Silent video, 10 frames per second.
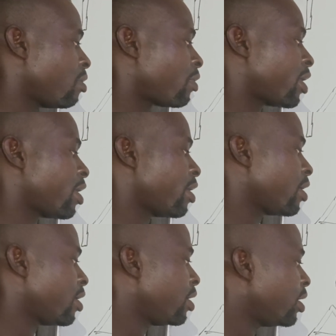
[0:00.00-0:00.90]
Okay,
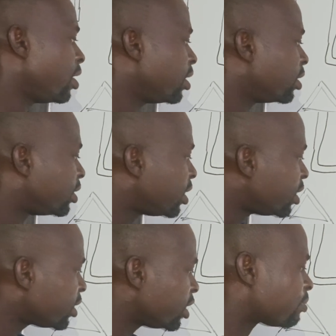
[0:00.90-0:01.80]

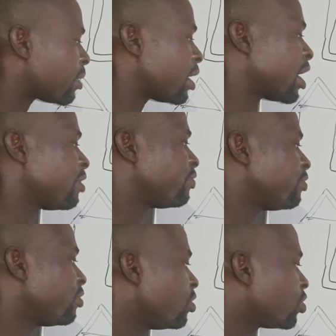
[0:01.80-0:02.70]
this is my life.
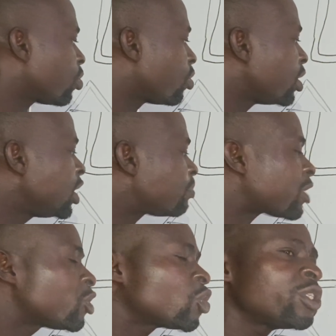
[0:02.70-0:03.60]
So it's
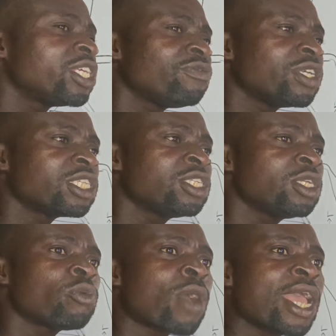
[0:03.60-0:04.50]
passing through the
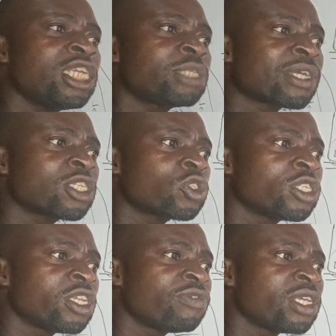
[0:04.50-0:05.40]
AVS. Why is passing
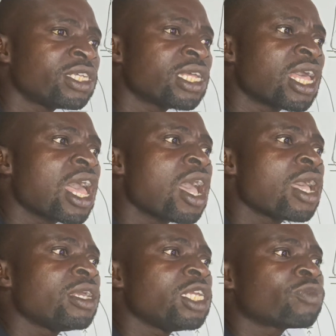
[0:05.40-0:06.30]
through the AVS?
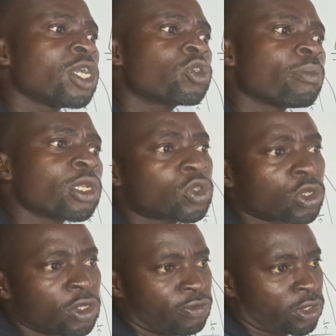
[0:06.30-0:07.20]
It's for you to
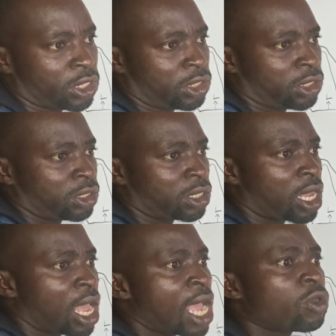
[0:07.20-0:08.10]
monitor the voltage.
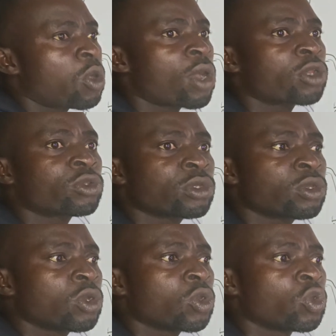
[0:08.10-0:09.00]
I don't want
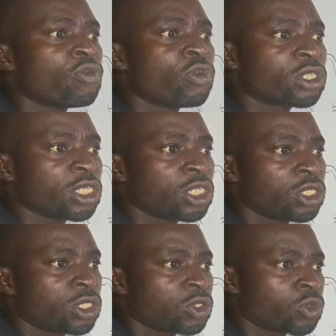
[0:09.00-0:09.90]
low
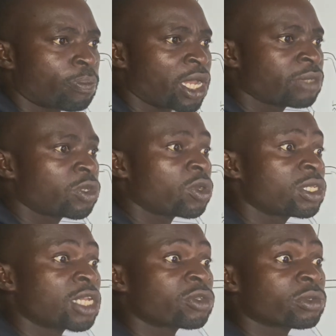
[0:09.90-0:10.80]
voltage to pass,
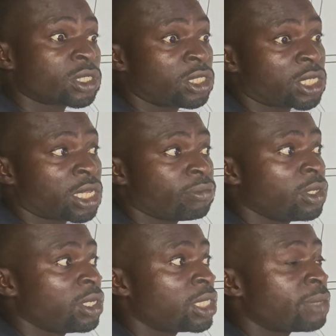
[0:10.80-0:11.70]
because there are some system.
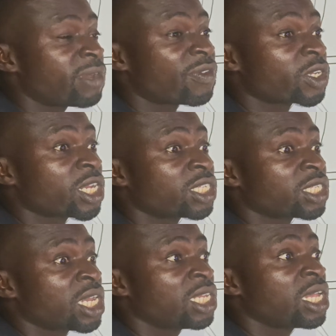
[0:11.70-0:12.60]
The manufacturer
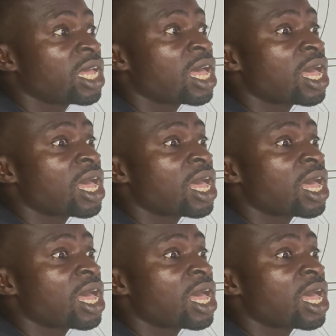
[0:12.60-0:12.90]
said